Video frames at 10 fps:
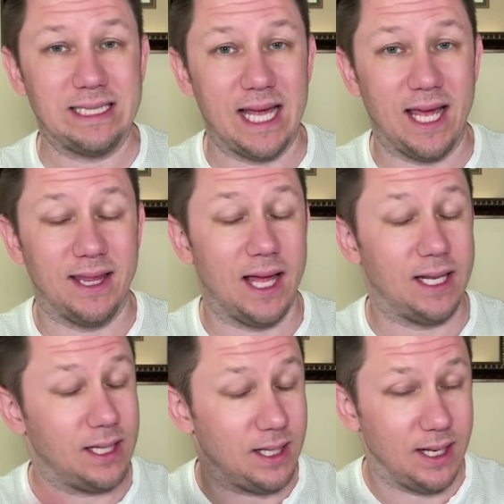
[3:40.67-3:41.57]
say
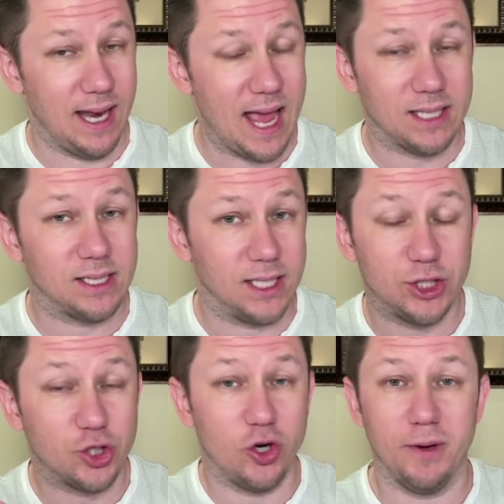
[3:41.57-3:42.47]
that next
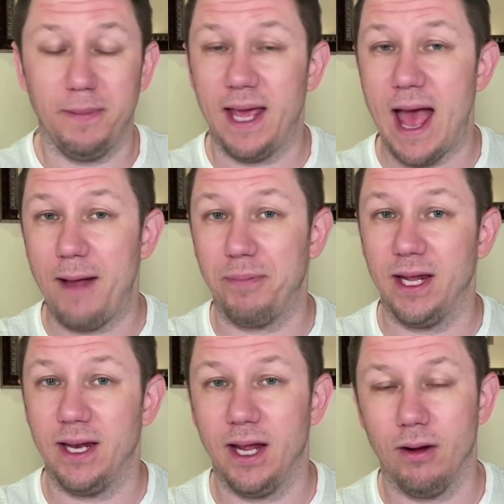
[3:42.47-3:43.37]
this could be
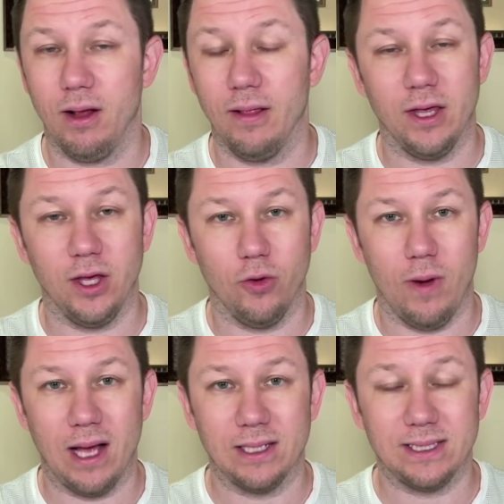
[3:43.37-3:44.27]
happening here in the
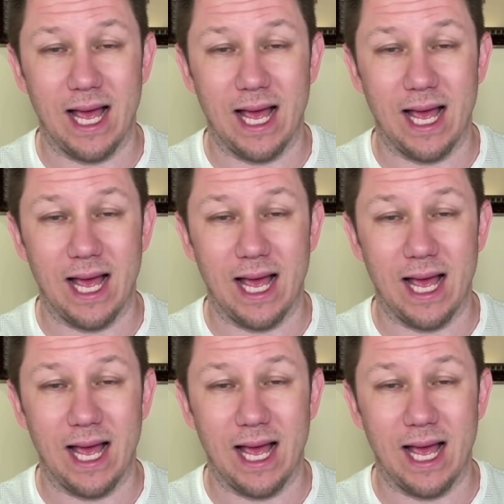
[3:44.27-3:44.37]
U.S.